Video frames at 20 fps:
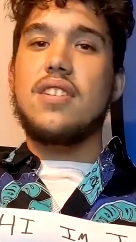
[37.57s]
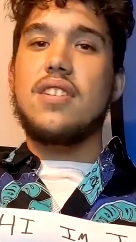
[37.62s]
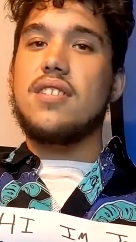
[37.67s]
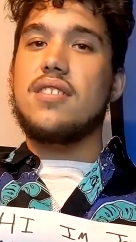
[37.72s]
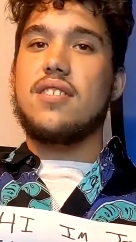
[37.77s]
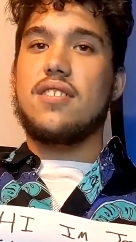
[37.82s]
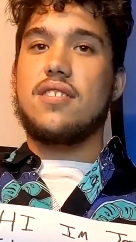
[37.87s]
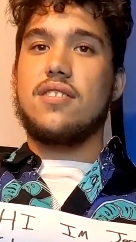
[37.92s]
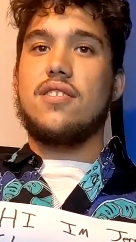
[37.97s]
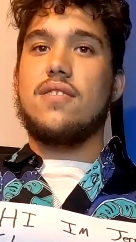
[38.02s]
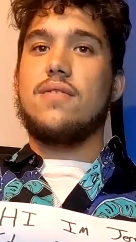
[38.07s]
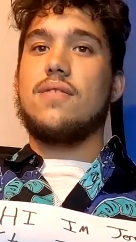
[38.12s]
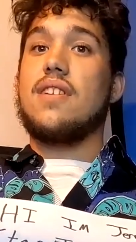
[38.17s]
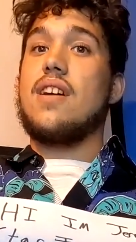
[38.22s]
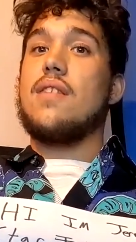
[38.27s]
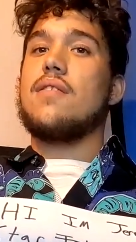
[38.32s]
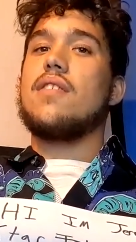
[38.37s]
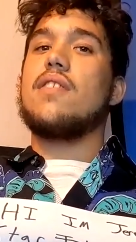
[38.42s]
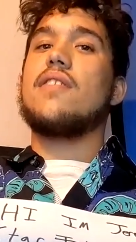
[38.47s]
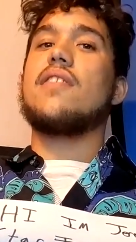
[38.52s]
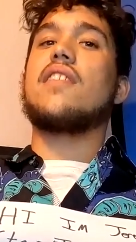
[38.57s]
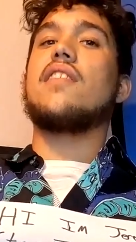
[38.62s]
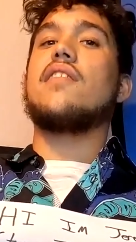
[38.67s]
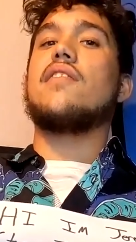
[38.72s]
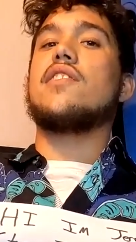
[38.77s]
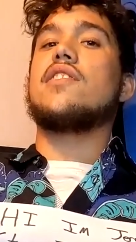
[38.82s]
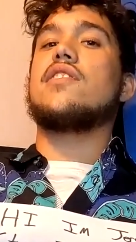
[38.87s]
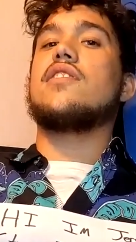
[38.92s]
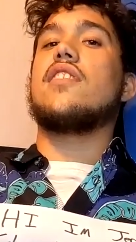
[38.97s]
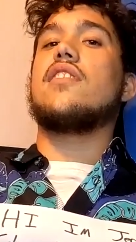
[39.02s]
It's like so now we're gonna
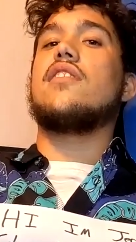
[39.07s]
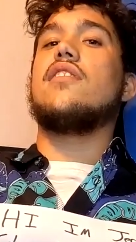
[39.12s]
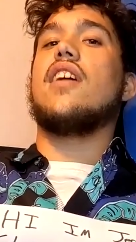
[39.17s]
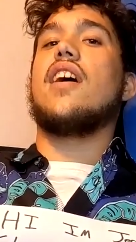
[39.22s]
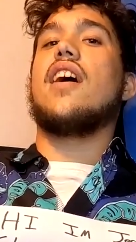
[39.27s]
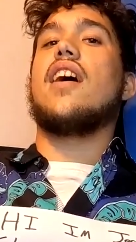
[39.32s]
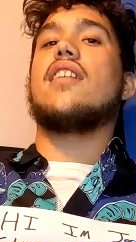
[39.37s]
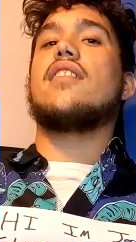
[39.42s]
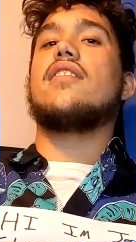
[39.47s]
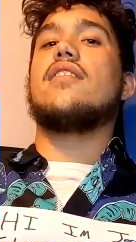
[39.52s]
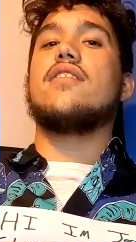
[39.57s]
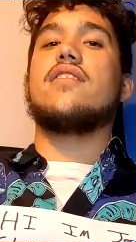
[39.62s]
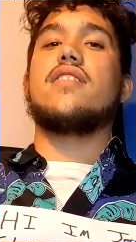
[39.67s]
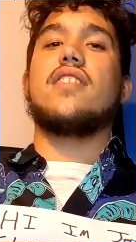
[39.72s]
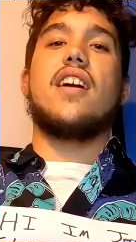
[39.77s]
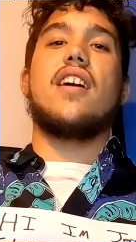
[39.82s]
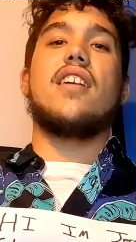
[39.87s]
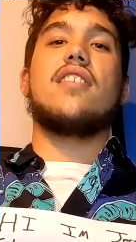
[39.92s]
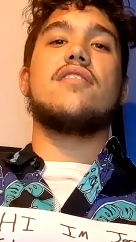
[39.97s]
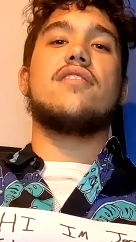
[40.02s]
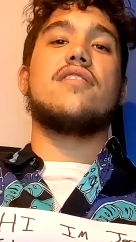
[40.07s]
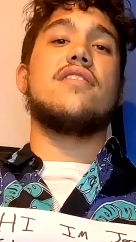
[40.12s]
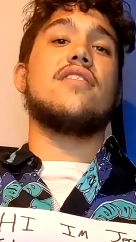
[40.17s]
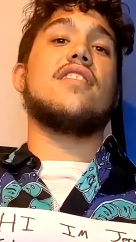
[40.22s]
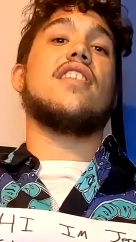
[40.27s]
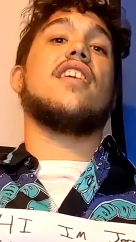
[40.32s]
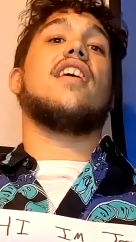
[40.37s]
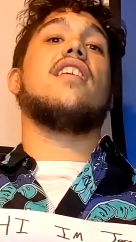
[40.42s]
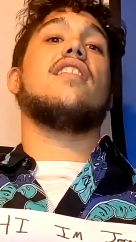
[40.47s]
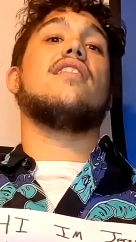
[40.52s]
recycle actors,
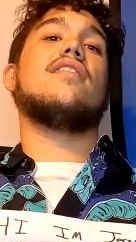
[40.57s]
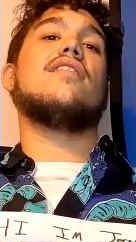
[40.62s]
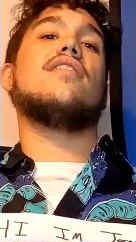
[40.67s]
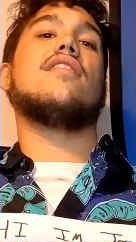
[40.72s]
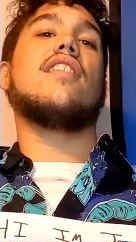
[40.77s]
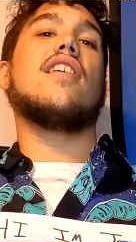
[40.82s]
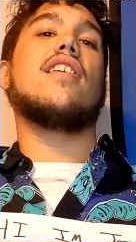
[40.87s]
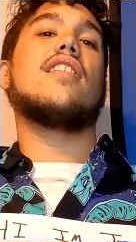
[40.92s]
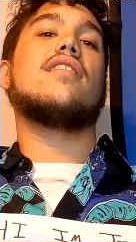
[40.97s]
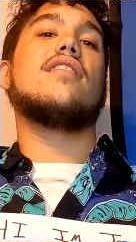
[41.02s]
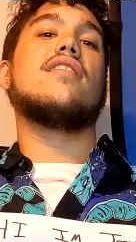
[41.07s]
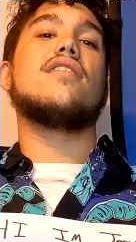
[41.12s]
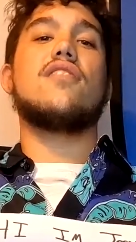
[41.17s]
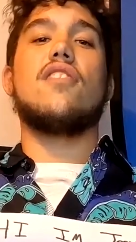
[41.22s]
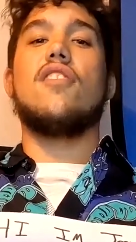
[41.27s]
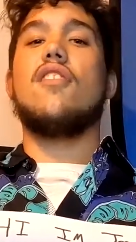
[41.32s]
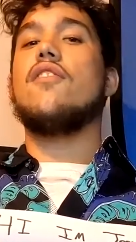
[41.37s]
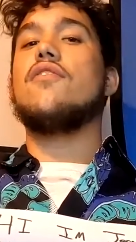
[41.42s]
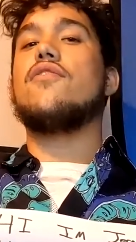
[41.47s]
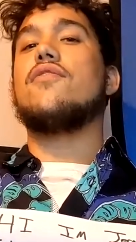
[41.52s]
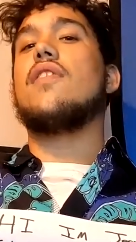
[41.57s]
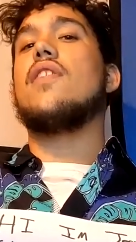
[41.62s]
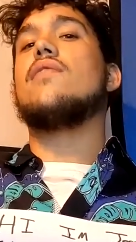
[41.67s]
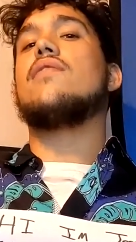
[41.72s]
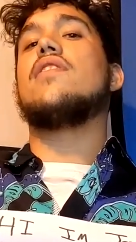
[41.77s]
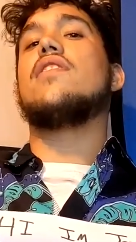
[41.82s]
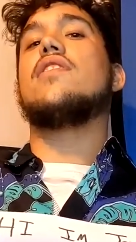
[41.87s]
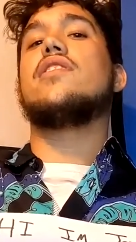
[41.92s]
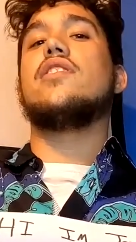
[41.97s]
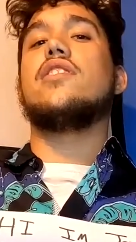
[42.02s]
actresses, and the directors all
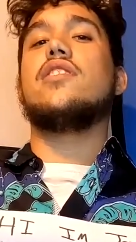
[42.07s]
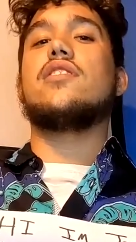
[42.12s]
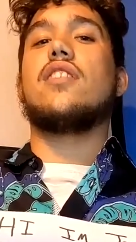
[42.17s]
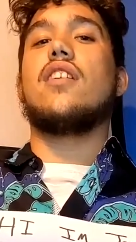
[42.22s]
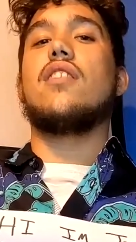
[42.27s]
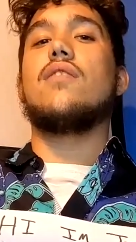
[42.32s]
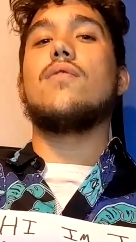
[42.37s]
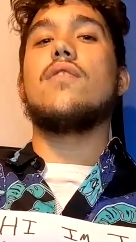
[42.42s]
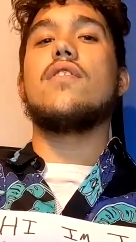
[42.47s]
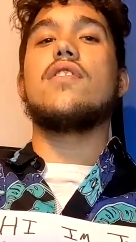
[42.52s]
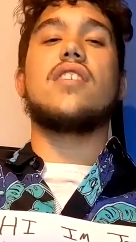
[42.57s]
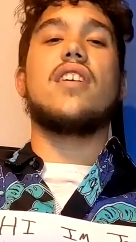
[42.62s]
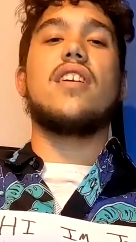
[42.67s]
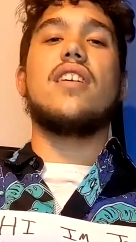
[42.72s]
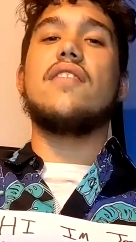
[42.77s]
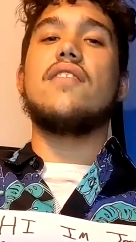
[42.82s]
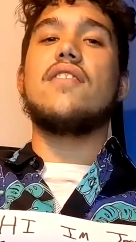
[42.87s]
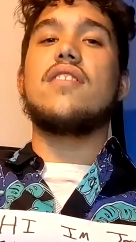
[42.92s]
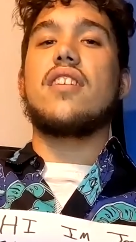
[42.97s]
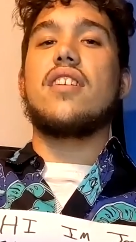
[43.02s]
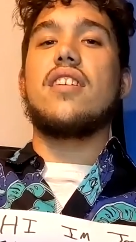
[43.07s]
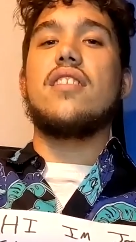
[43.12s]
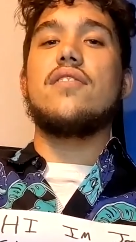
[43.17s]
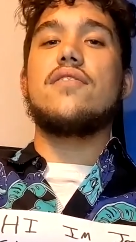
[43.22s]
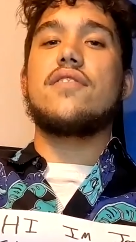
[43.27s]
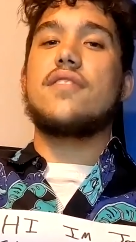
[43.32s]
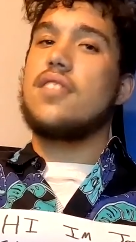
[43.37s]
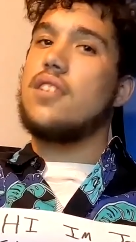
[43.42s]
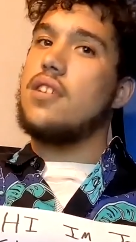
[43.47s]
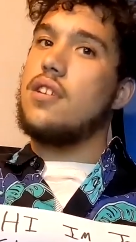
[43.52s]
throughout Disney, Star Wars, and everything
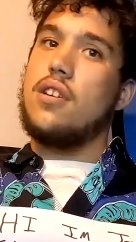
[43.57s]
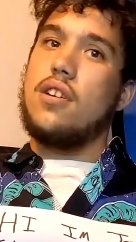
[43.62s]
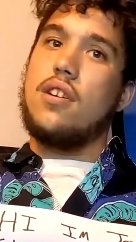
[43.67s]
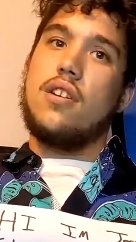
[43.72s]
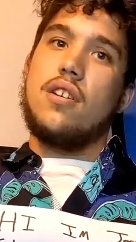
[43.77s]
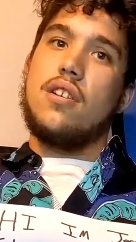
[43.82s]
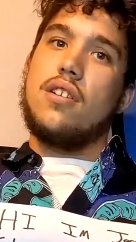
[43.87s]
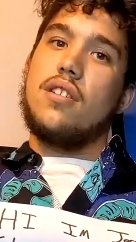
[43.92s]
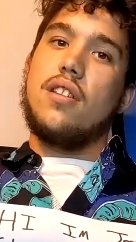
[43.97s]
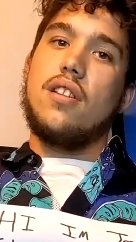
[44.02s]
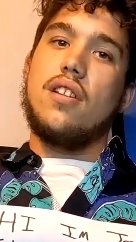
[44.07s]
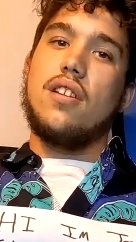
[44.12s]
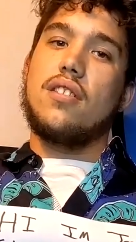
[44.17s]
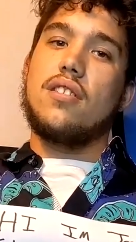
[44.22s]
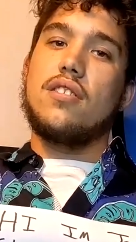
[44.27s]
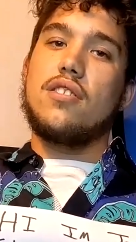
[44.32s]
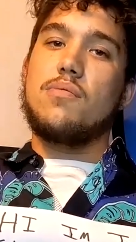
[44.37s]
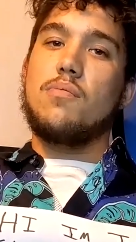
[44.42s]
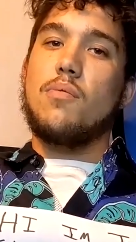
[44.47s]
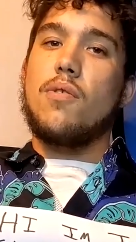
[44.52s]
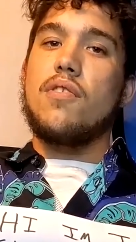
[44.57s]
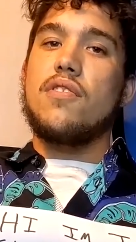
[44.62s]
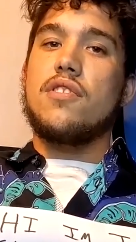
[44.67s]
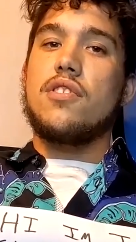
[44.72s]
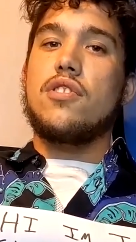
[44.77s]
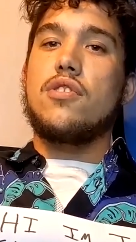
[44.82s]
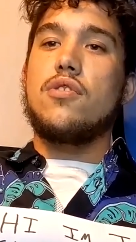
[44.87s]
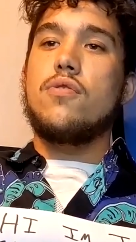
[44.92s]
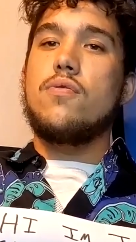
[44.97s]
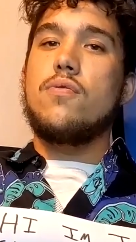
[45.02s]
else. Like, there's more
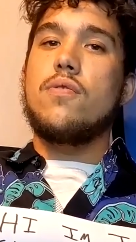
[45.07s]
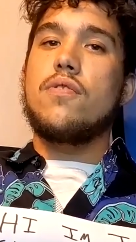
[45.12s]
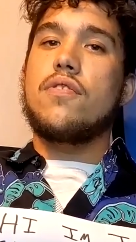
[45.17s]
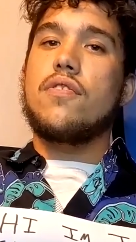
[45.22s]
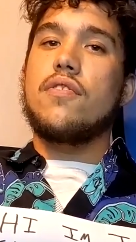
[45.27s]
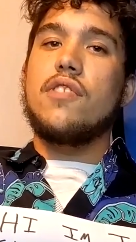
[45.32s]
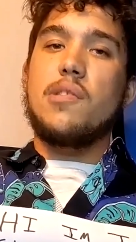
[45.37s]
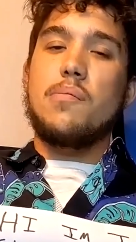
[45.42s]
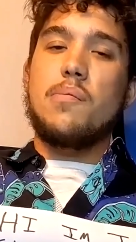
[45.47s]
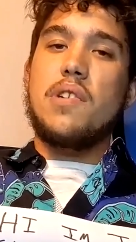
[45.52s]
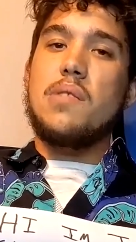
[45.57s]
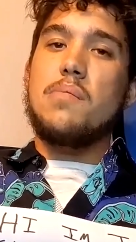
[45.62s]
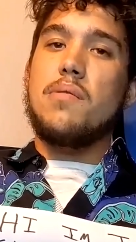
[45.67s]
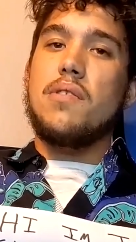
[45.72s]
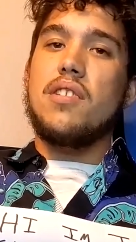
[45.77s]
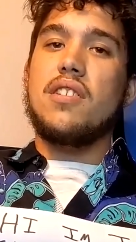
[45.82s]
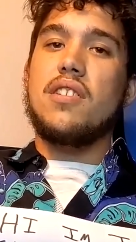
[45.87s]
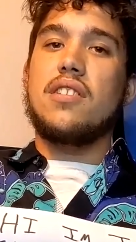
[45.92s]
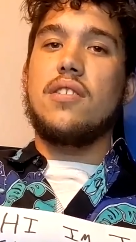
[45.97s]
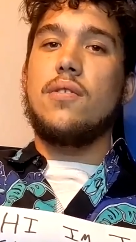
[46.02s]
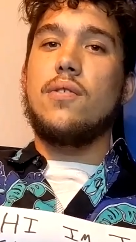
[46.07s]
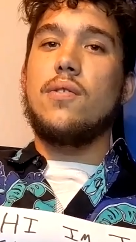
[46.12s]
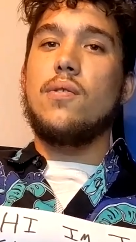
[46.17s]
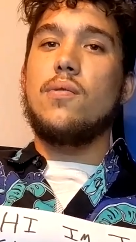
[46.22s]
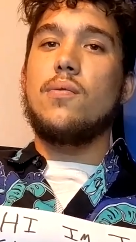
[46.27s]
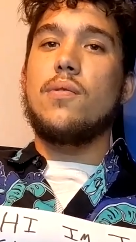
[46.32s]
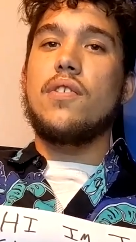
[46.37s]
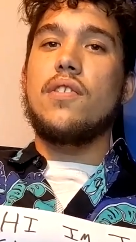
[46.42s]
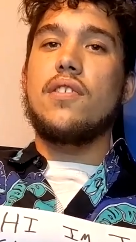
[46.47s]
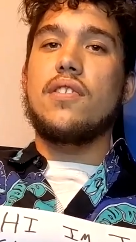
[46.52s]
than two or three people in the
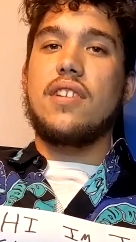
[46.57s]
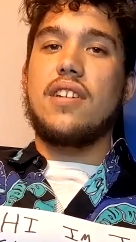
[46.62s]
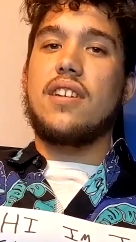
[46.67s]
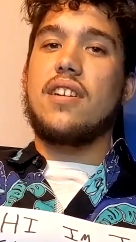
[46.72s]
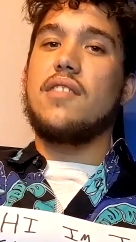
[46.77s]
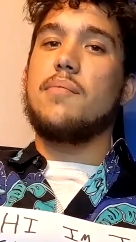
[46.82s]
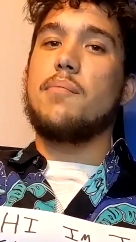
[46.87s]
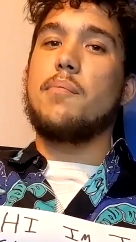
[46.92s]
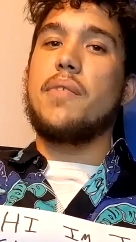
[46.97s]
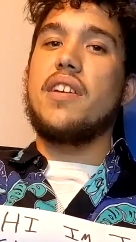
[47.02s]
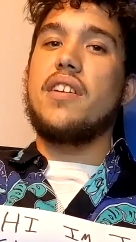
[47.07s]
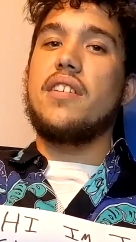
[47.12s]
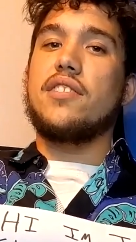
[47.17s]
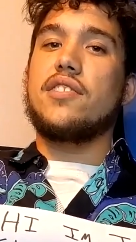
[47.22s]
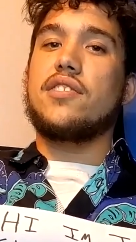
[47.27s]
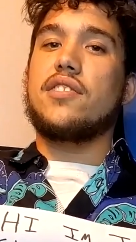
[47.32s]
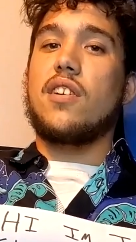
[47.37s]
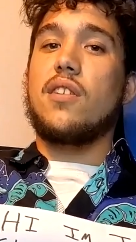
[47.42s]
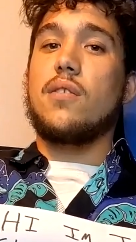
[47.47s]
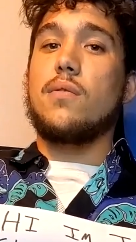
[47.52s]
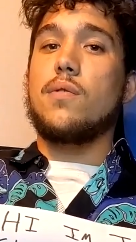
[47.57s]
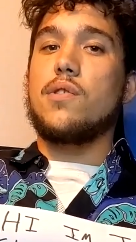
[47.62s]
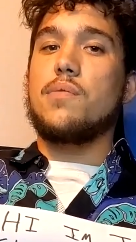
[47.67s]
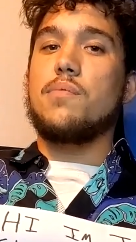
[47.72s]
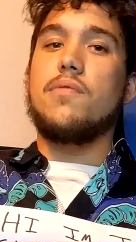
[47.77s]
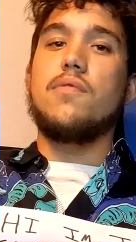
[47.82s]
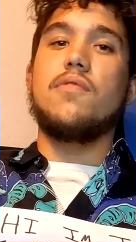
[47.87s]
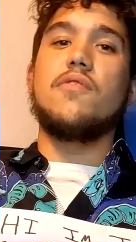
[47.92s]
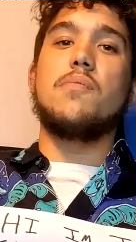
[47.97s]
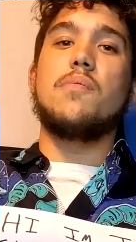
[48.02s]
whole world that can be in a Star Wars
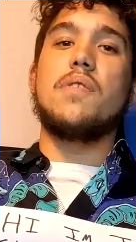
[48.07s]
movie.